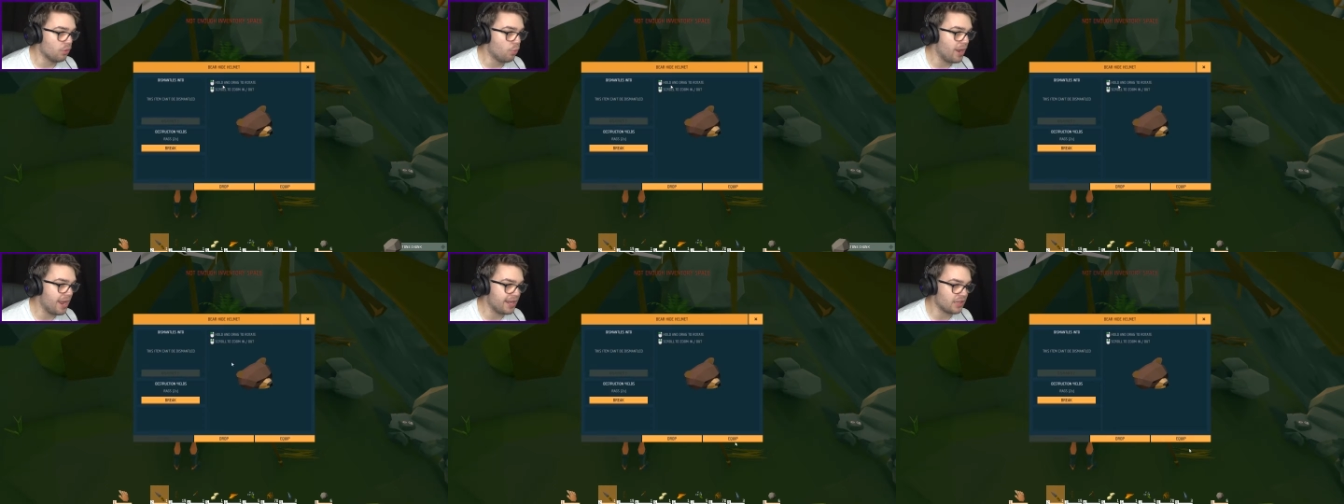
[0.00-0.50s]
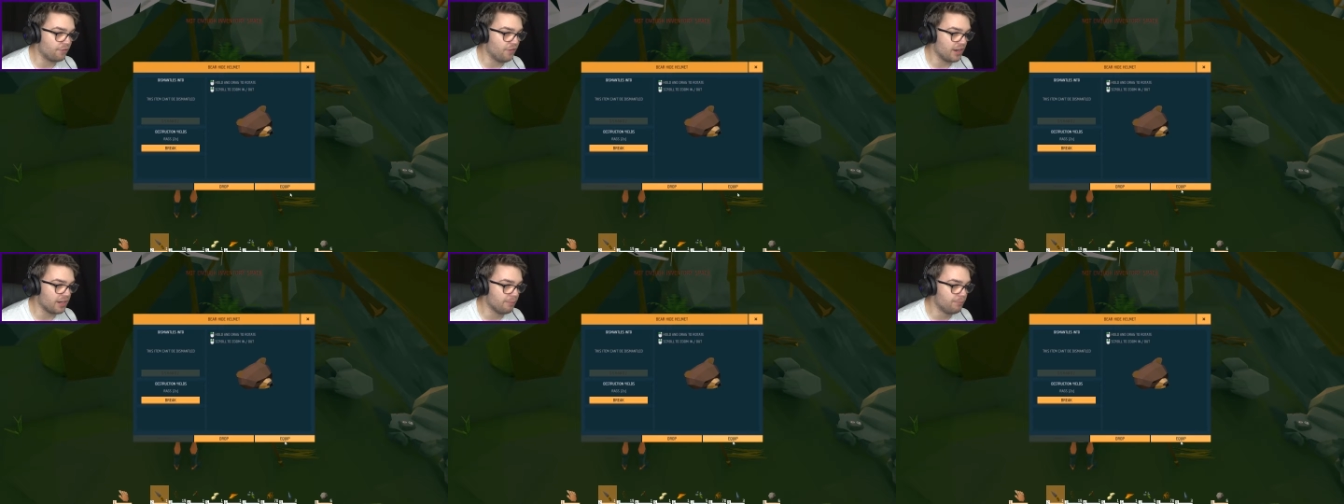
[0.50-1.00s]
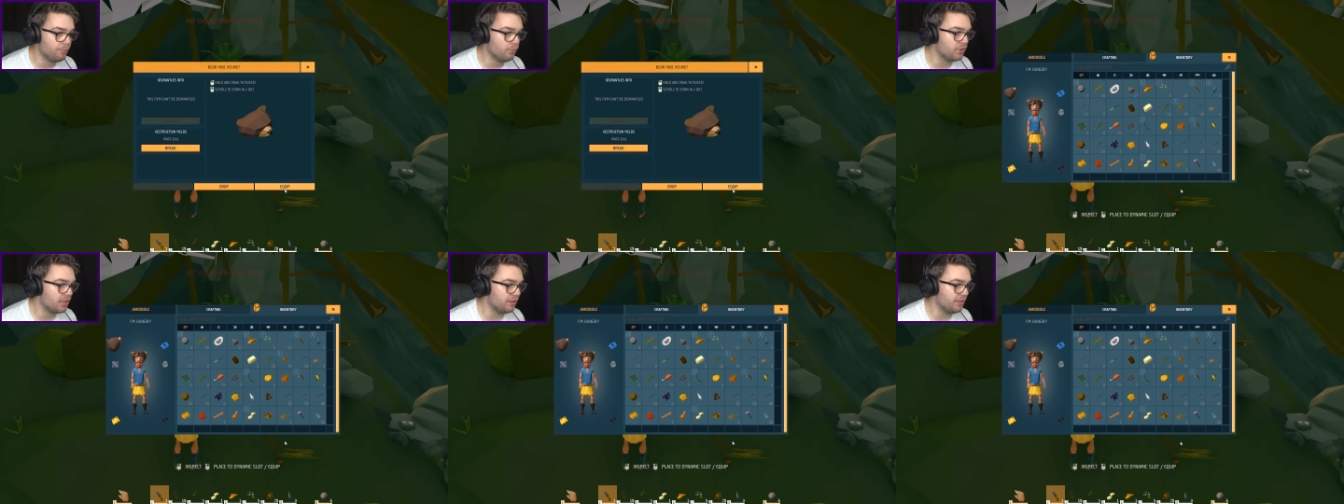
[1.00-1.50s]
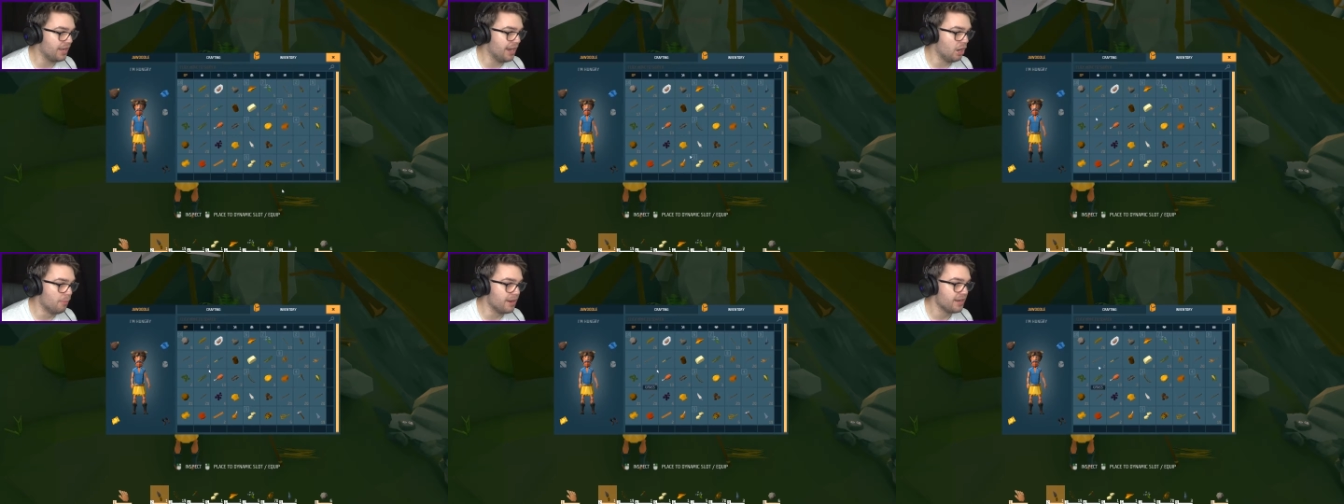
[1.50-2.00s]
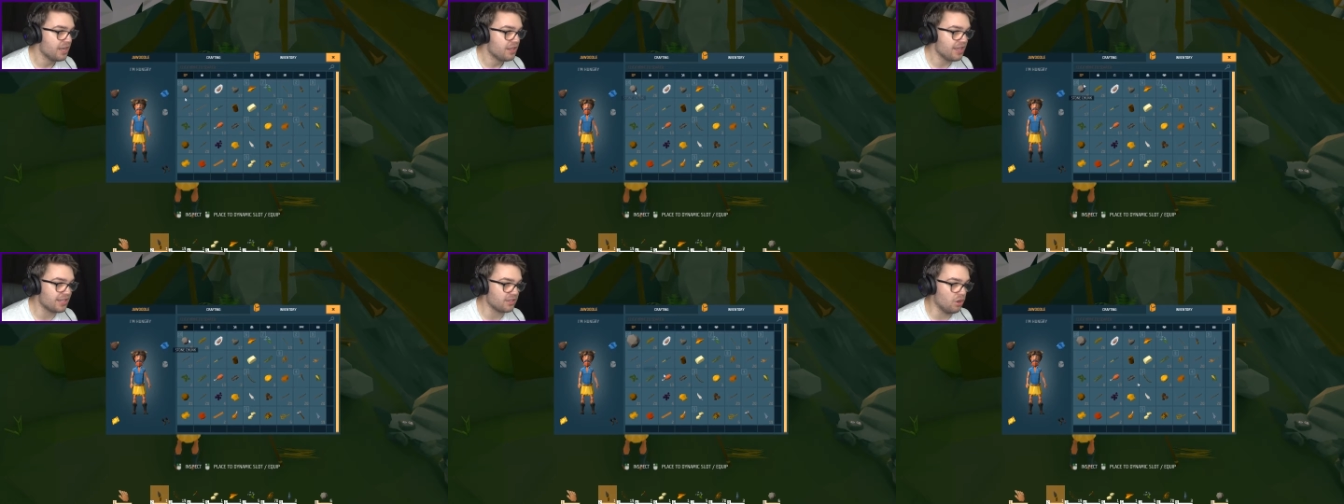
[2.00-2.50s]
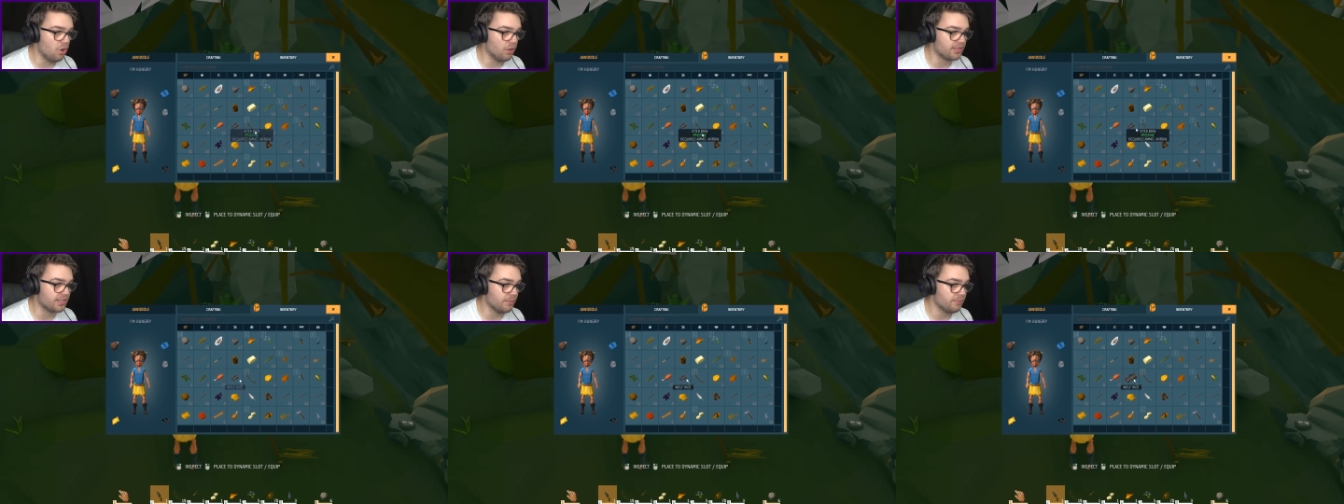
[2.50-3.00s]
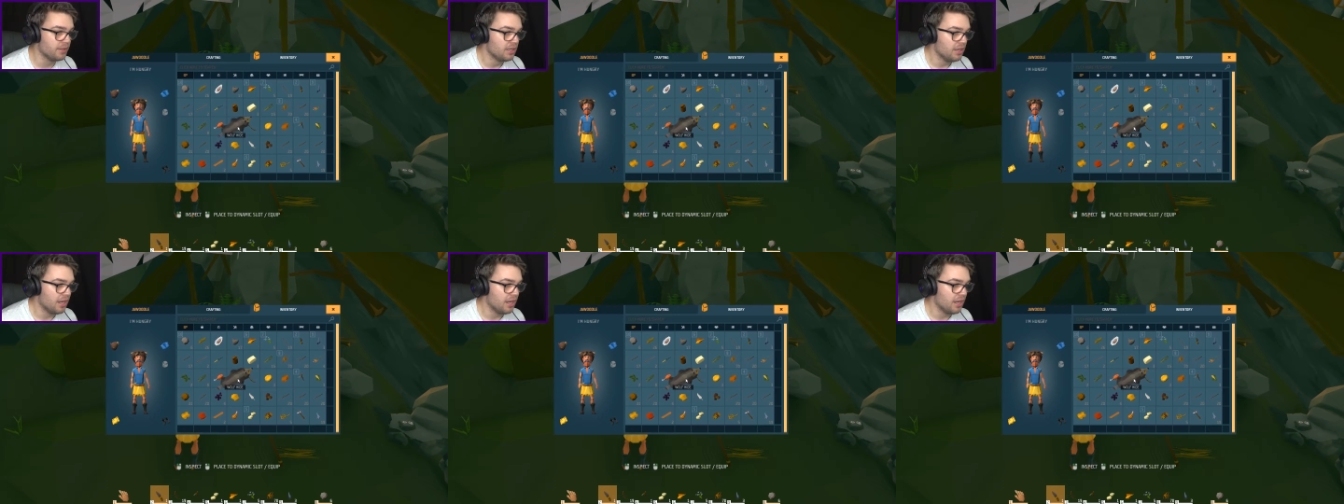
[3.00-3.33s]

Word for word: Wear the fucking the helmet. That's awesome.